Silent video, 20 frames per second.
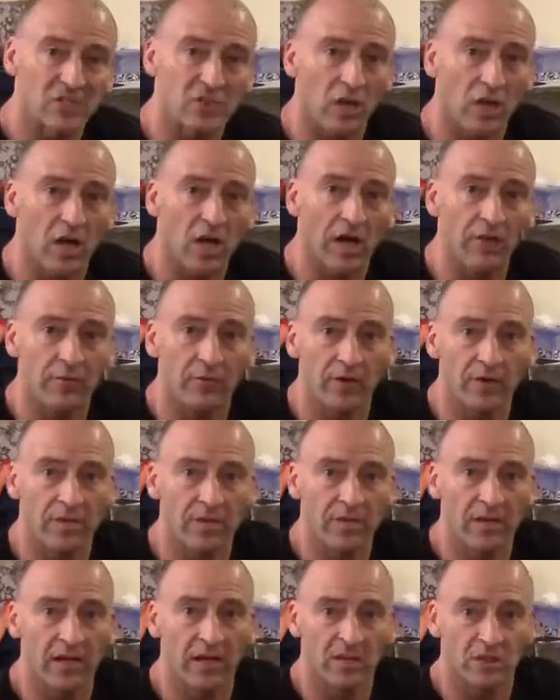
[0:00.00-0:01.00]
start off
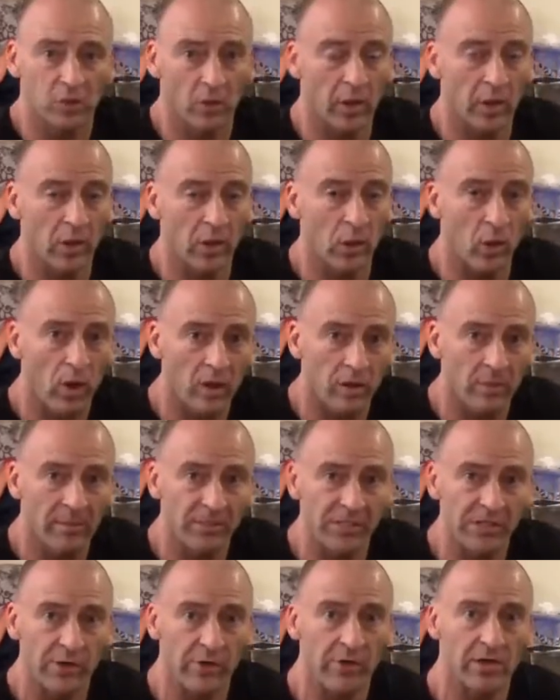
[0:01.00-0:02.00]
with showing you all the
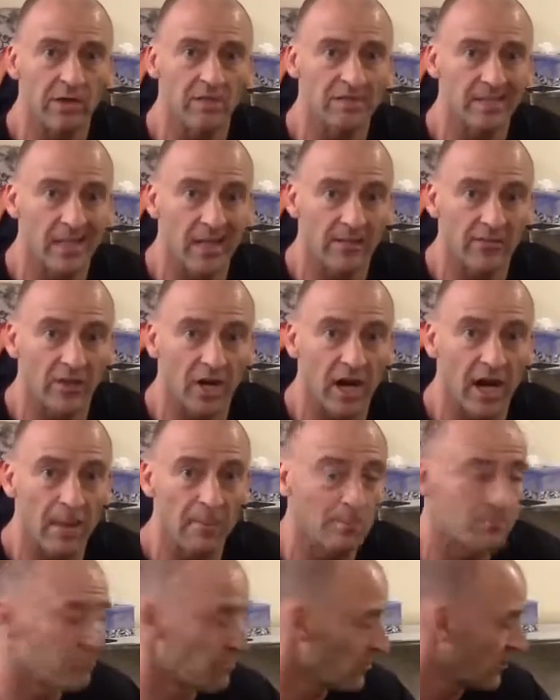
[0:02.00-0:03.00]
materials that I've
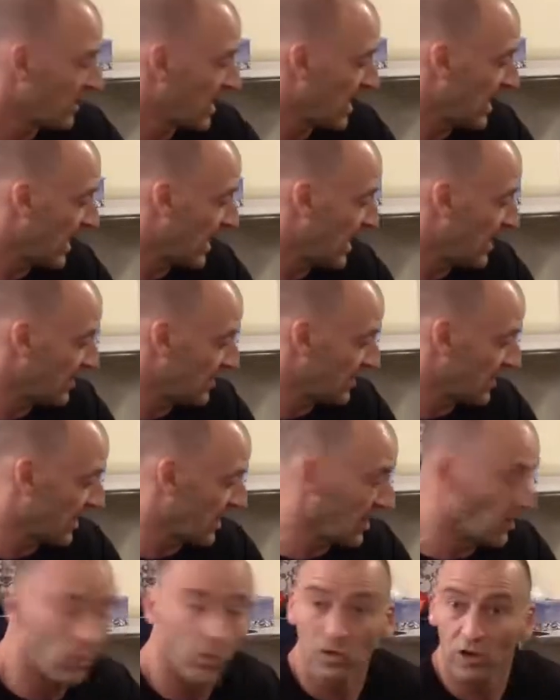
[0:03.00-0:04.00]
got, and
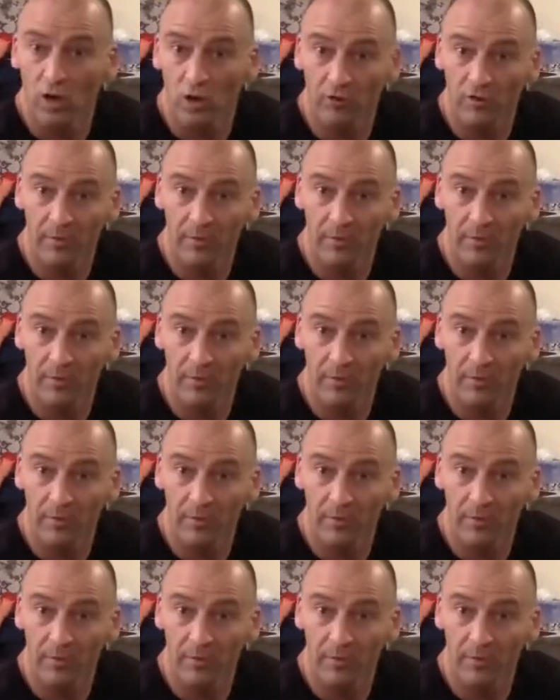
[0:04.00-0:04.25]
we'll go from